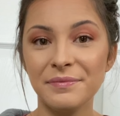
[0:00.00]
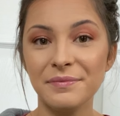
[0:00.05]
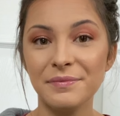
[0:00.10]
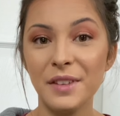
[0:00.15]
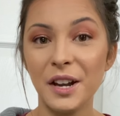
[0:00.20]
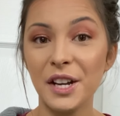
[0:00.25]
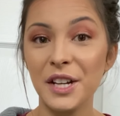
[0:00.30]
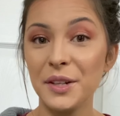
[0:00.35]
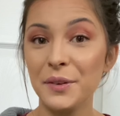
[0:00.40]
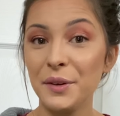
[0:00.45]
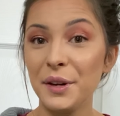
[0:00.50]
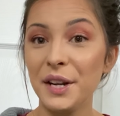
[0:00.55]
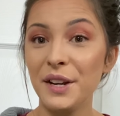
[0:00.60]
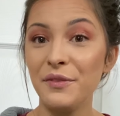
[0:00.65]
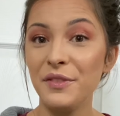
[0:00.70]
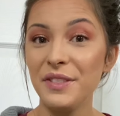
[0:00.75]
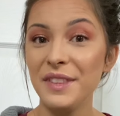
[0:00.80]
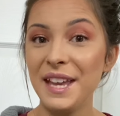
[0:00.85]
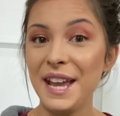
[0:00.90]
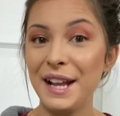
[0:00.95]
Are you ready
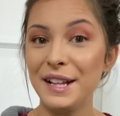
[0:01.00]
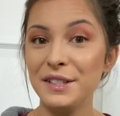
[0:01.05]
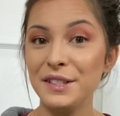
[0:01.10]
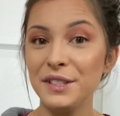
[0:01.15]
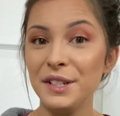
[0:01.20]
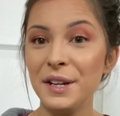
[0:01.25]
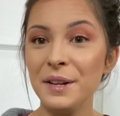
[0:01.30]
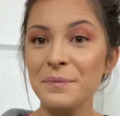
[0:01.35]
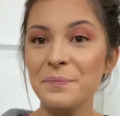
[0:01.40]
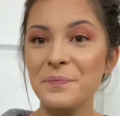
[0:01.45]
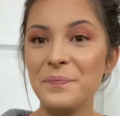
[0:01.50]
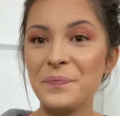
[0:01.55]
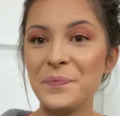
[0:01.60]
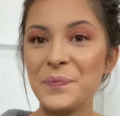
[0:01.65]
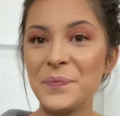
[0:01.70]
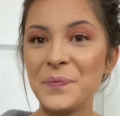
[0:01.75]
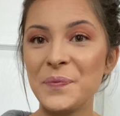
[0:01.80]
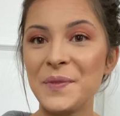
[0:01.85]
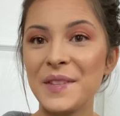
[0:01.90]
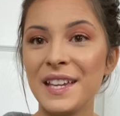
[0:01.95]
for the answer?
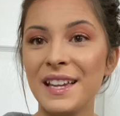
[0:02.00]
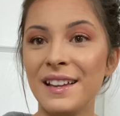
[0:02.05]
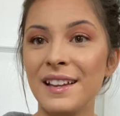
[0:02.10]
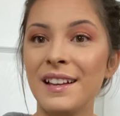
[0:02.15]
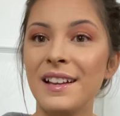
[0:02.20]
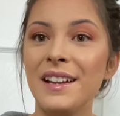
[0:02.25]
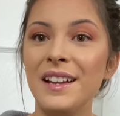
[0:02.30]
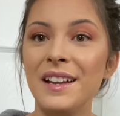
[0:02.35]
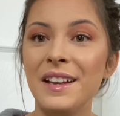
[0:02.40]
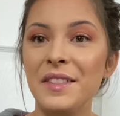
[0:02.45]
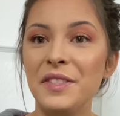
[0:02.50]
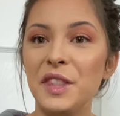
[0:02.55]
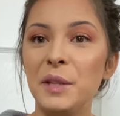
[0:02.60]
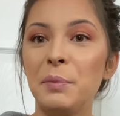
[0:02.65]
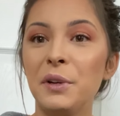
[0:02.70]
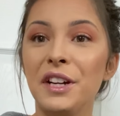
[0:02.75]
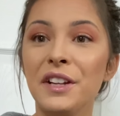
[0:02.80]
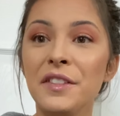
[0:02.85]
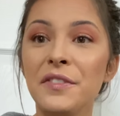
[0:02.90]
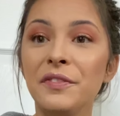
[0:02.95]
The
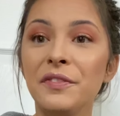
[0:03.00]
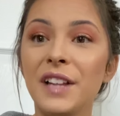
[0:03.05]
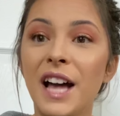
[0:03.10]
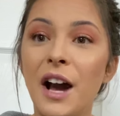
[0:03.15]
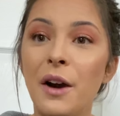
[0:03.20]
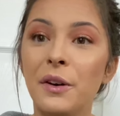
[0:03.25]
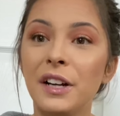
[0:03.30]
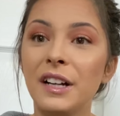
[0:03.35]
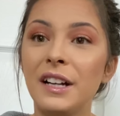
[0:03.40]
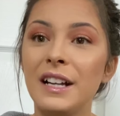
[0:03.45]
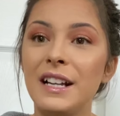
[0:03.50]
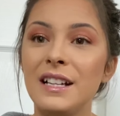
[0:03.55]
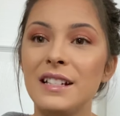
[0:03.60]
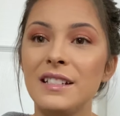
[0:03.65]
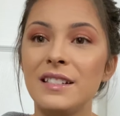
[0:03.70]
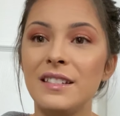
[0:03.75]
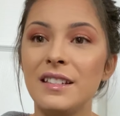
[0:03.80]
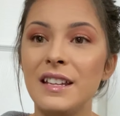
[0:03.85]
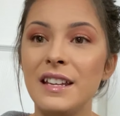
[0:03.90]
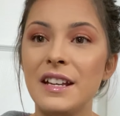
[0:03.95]
birth flower
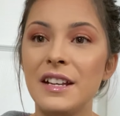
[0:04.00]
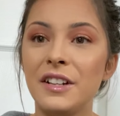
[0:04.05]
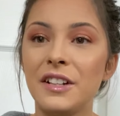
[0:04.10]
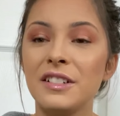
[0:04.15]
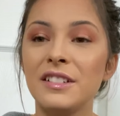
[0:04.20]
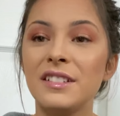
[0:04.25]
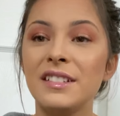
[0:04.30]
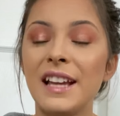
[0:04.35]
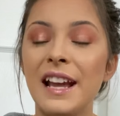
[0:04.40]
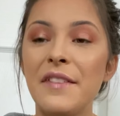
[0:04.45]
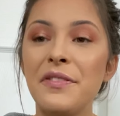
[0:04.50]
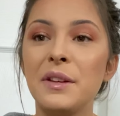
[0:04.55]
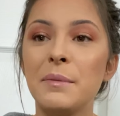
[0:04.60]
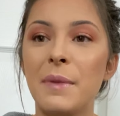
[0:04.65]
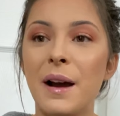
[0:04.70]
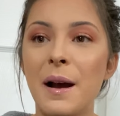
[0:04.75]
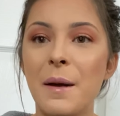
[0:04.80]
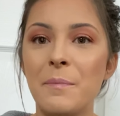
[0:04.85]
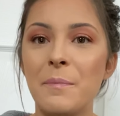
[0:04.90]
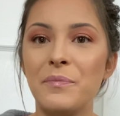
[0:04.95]
is the
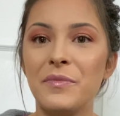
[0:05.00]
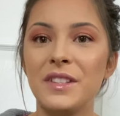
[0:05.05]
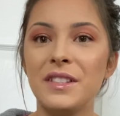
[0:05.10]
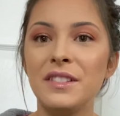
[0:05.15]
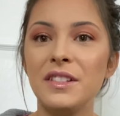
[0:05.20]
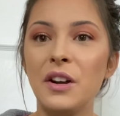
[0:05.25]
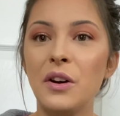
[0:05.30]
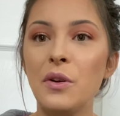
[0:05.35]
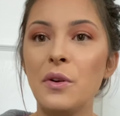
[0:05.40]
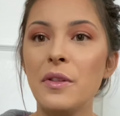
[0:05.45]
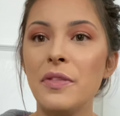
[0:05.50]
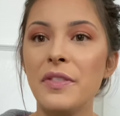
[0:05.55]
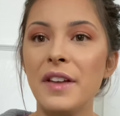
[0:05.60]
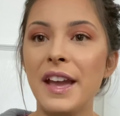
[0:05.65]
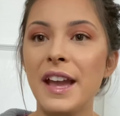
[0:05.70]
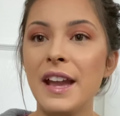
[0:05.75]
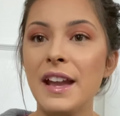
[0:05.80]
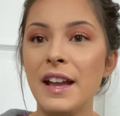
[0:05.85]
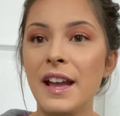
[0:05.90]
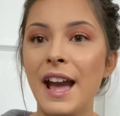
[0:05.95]
chrysanthemum, so
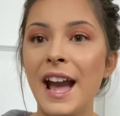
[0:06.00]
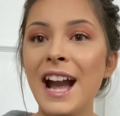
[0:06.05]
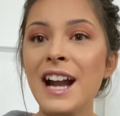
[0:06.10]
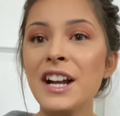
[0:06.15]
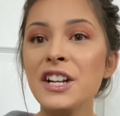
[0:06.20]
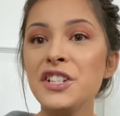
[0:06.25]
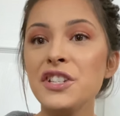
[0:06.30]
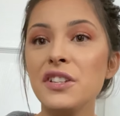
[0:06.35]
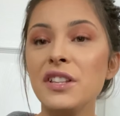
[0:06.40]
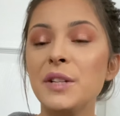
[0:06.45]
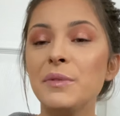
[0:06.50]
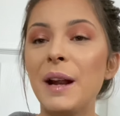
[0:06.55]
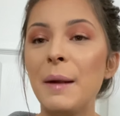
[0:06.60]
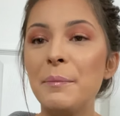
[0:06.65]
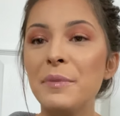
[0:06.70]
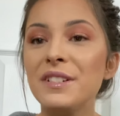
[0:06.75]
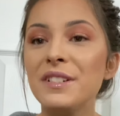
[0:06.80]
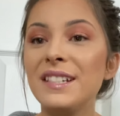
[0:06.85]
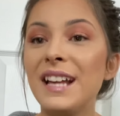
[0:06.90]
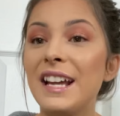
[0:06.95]
they actually
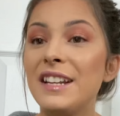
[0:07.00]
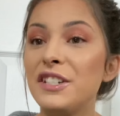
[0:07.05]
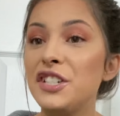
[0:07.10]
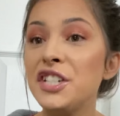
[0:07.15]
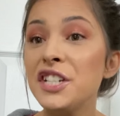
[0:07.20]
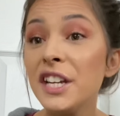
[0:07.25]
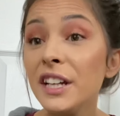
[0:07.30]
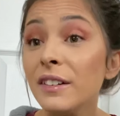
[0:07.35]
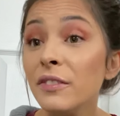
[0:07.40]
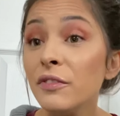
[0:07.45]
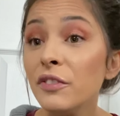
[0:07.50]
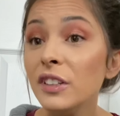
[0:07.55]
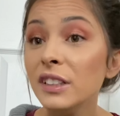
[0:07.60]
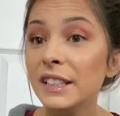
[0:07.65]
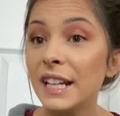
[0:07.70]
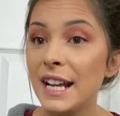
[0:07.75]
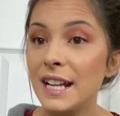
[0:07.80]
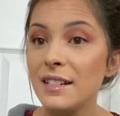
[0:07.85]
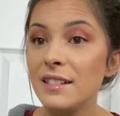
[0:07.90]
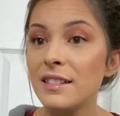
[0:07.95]
represent
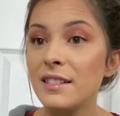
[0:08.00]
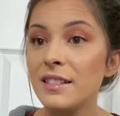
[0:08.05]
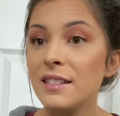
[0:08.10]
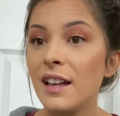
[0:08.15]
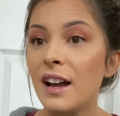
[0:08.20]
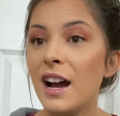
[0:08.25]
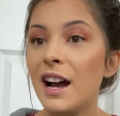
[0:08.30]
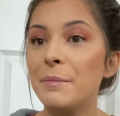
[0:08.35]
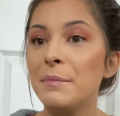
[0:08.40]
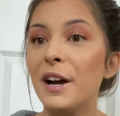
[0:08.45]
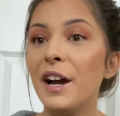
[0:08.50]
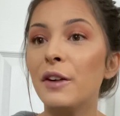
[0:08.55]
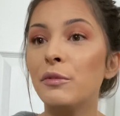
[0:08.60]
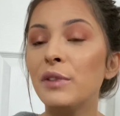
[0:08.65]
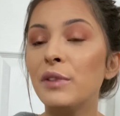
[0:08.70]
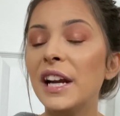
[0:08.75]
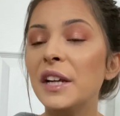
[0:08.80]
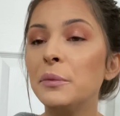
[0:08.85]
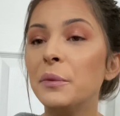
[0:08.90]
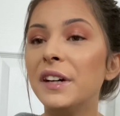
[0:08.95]
cheerfulness. Um, a
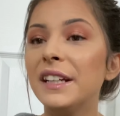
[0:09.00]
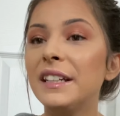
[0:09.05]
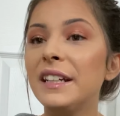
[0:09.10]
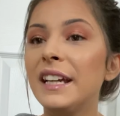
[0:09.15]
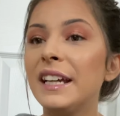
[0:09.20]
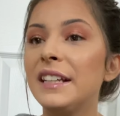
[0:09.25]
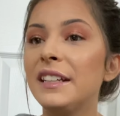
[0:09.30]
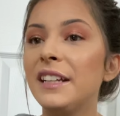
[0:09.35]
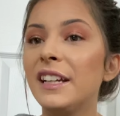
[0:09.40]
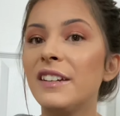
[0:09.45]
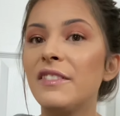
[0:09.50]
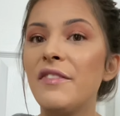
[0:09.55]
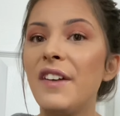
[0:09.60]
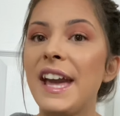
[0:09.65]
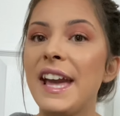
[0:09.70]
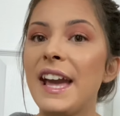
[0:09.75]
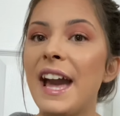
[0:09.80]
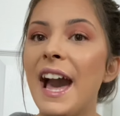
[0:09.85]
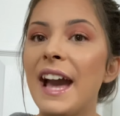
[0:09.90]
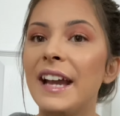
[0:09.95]
red one can
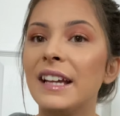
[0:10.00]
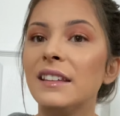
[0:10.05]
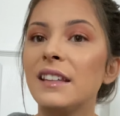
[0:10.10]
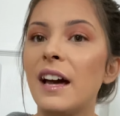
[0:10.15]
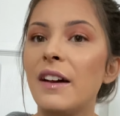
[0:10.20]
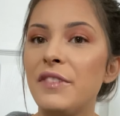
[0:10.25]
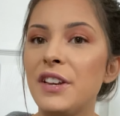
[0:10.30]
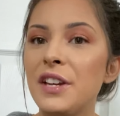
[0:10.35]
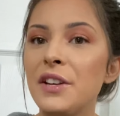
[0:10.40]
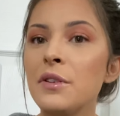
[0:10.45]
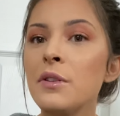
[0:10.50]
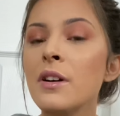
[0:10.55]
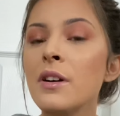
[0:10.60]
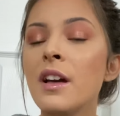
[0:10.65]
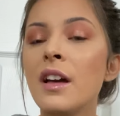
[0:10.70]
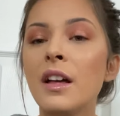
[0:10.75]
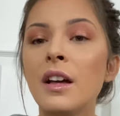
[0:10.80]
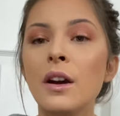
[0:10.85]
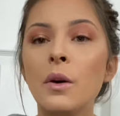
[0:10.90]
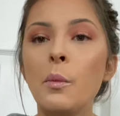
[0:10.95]
convey I love you,
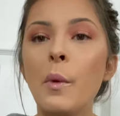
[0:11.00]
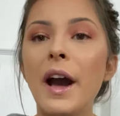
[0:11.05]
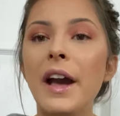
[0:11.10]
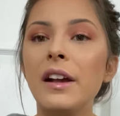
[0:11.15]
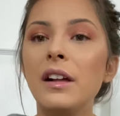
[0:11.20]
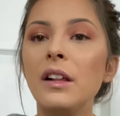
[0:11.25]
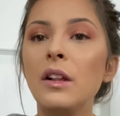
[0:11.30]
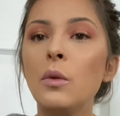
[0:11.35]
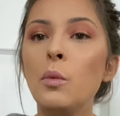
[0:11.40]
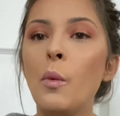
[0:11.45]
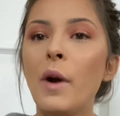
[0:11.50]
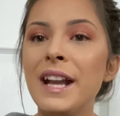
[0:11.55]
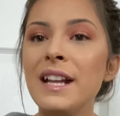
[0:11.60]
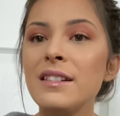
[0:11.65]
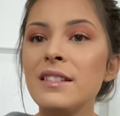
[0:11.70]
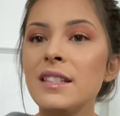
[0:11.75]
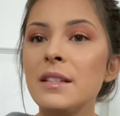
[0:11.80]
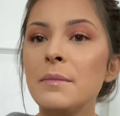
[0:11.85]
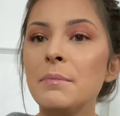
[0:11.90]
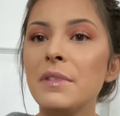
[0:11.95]
while
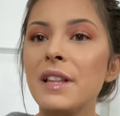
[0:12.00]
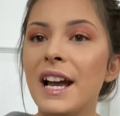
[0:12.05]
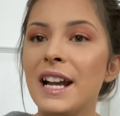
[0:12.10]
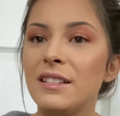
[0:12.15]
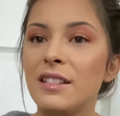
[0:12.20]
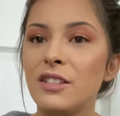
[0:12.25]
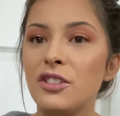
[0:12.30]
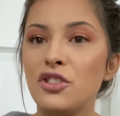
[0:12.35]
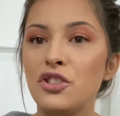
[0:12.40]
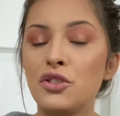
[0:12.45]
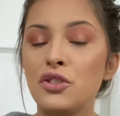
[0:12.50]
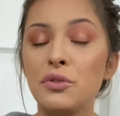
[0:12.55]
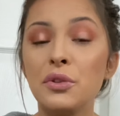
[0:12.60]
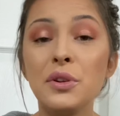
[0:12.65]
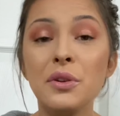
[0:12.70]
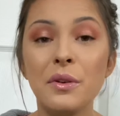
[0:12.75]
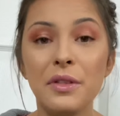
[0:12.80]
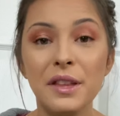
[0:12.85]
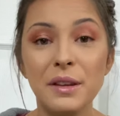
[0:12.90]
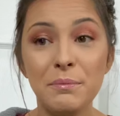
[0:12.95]
white symbolizes
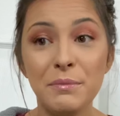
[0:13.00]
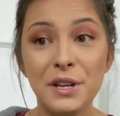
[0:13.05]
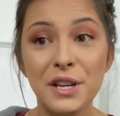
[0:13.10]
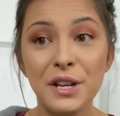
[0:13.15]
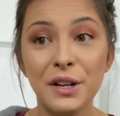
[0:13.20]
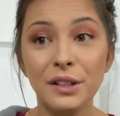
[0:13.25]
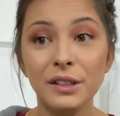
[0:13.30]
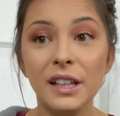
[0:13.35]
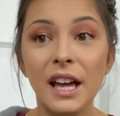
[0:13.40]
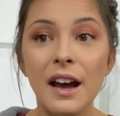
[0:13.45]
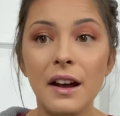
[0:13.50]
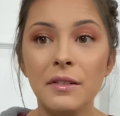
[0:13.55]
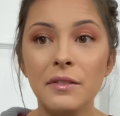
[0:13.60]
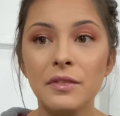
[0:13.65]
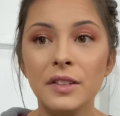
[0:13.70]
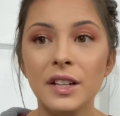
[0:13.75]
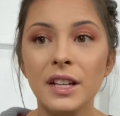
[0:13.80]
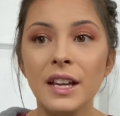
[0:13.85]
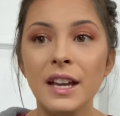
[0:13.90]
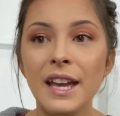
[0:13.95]
truth and pure
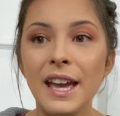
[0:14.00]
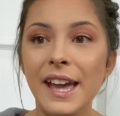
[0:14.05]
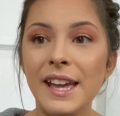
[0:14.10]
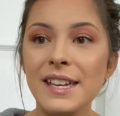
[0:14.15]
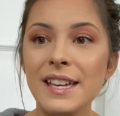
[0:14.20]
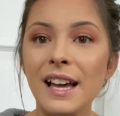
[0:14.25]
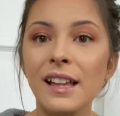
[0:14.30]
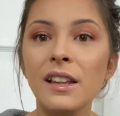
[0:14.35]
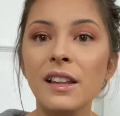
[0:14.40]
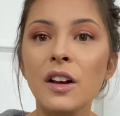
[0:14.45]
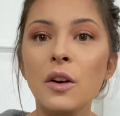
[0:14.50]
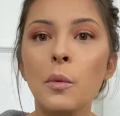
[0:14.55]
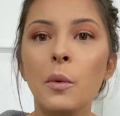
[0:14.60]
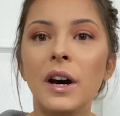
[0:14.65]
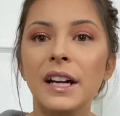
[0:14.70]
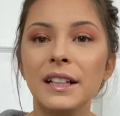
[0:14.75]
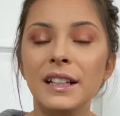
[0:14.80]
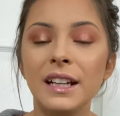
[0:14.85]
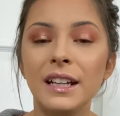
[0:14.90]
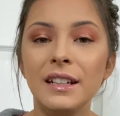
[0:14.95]
love. A yellow
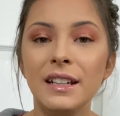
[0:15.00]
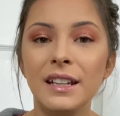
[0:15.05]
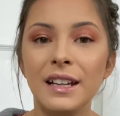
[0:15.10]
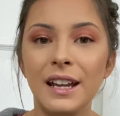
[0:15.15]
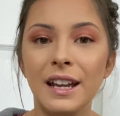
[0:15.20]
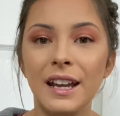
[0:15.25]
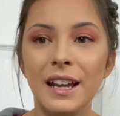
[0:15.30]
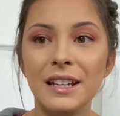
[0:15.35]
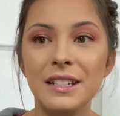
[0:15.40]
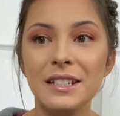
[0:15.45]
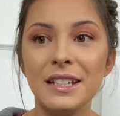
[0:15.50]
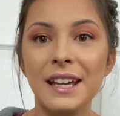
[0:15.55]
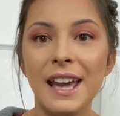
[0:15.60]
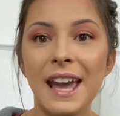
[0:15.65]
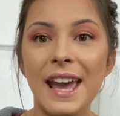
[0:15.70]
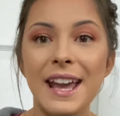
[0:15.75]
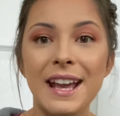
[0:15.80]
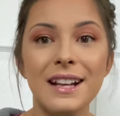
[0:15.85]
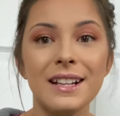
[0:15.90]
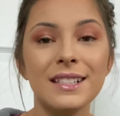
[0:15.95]
one can
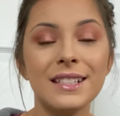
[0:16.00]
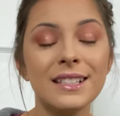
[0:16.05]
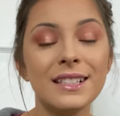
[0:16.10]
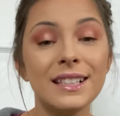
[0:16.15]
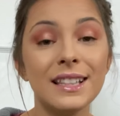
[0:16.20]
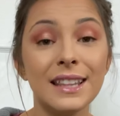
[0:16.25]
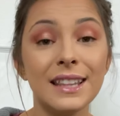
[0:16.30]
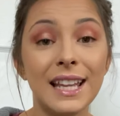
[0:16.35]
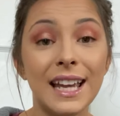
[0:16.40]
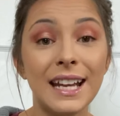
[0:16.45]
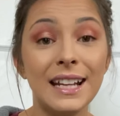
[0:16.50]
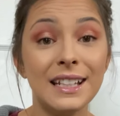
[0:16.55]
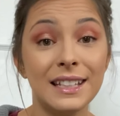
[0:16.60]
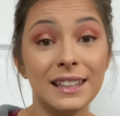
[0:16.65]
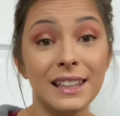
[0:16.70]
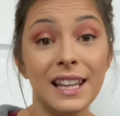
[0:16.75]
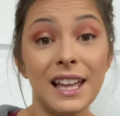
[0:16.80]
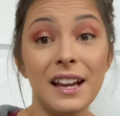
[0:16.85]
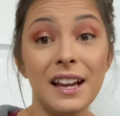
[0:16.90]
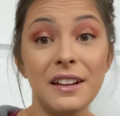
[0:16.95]
indicate
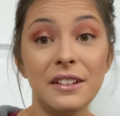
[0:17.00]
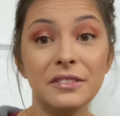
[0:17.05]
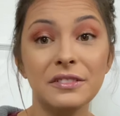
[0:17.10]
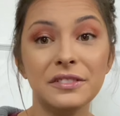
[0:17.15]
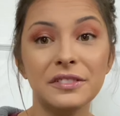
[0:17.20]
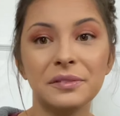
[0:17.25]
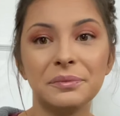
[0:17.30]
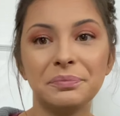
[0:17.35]
slighted love.